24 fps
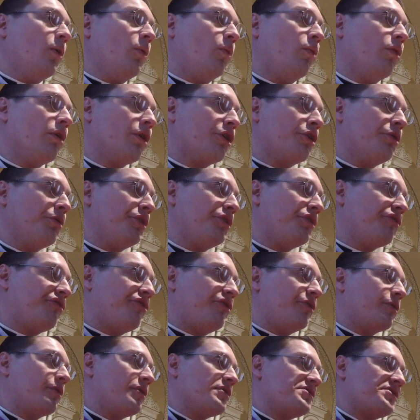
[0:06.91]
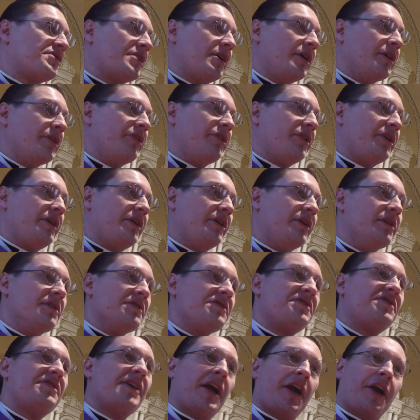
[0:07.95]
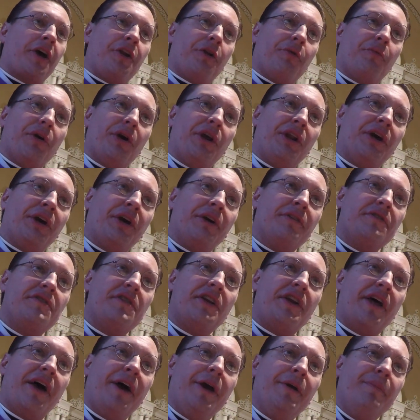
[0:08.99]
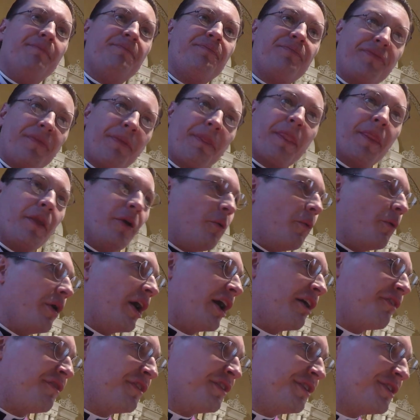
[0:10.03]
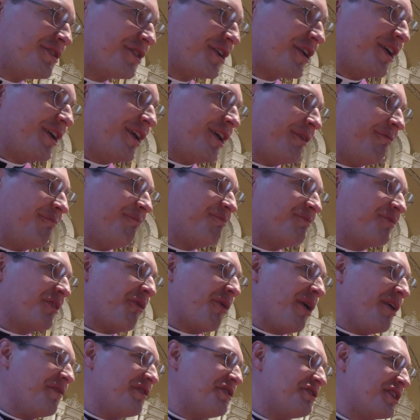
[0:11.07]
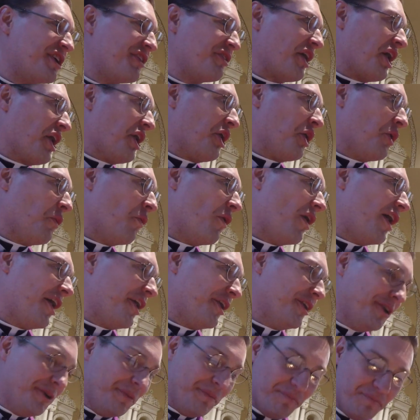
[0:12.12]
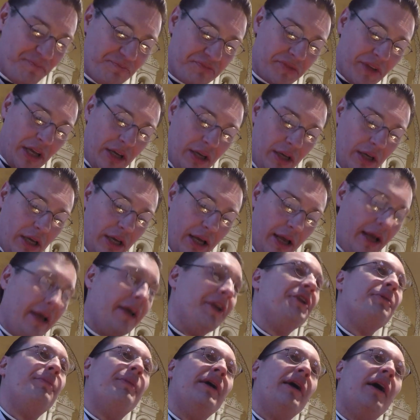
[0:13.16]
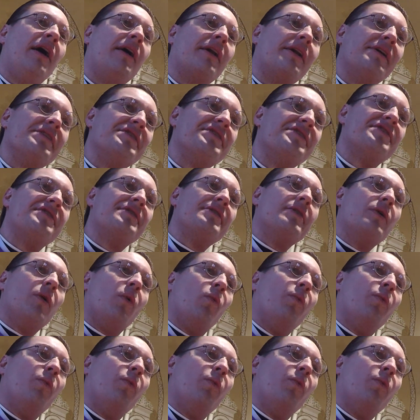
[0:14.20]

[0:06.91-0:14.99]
We're going to focus on the second reading today. We haven't done that in a while, and to be honest,